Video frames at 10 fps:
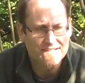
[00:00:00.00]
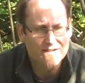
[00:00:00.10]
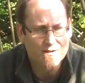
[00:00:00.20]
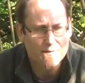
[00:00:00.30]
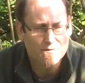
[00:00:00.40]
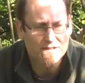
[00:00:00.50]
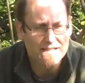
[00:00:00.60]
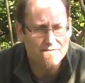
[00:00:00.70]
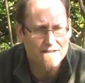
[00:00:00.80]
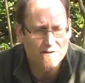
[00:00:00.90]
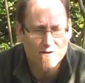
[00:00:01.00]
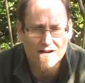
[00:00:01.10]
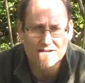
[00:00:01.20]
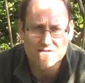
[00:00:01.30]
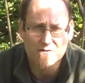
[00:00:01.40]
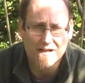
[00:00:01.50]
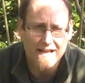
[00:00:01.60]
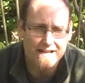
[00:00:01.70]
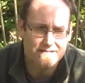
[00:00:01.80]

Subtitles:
I believe that crying's okay.